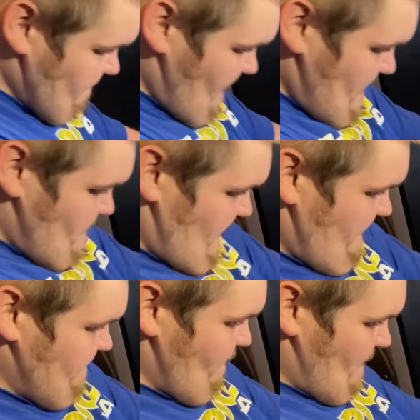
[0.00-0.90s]
of that
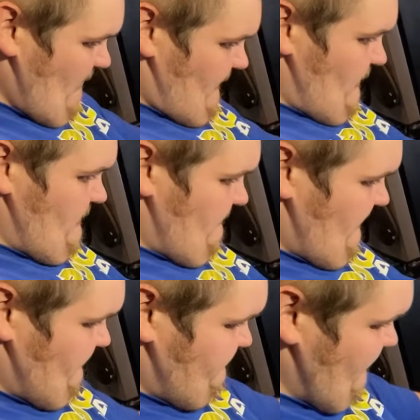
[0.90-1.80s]
beef. And we'll probably throw a little bit
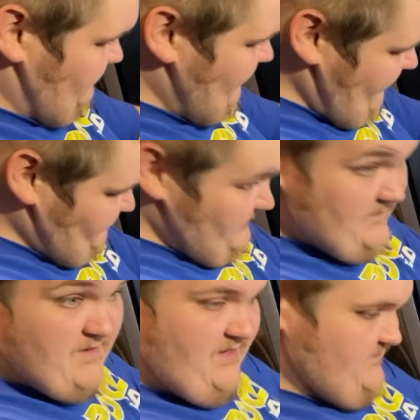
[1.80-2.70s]
of the tenderizer in the
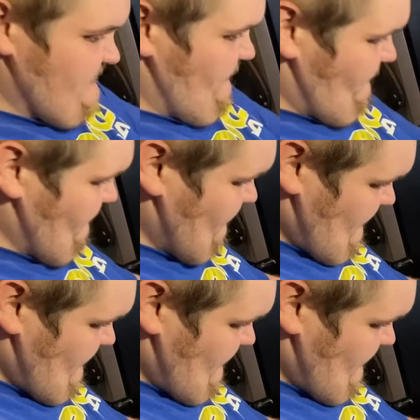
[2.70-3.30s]
beans too.